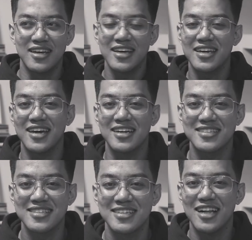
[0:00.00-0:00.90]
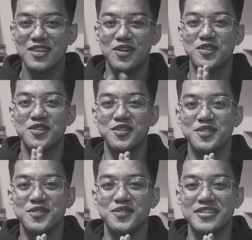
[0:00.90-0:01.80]
And I guess I'll talk to you
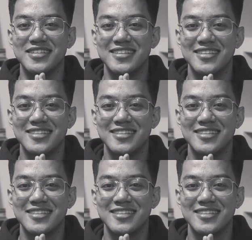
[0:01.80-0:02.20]
soon.